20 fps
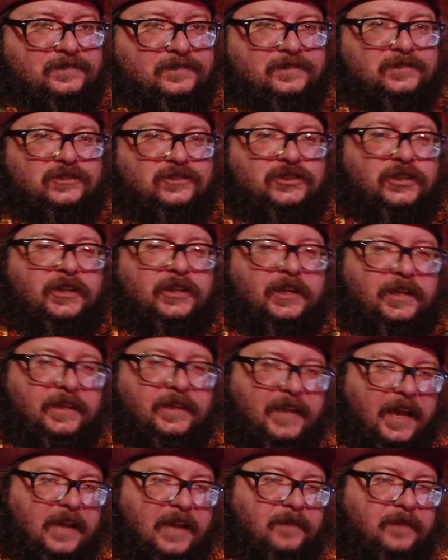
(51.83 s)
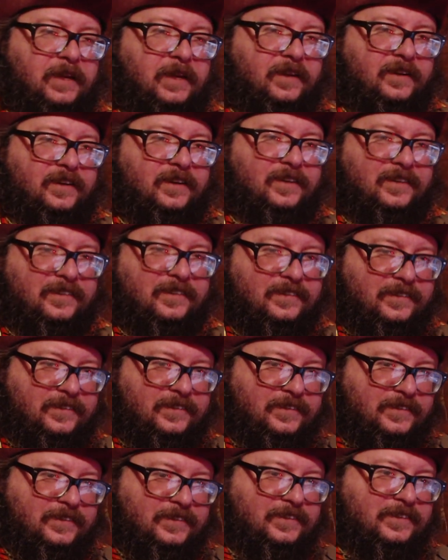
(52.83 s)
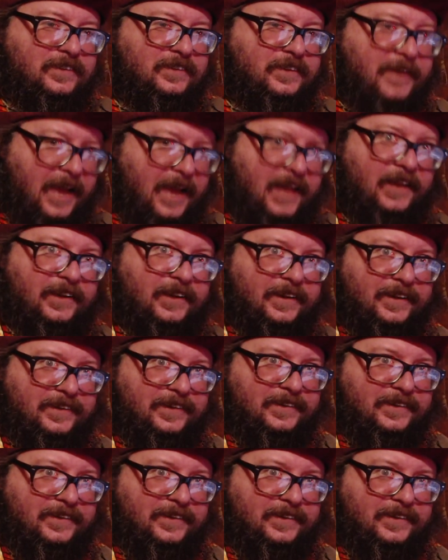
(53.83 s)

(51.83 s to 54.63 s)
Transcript: to the gaming galleon.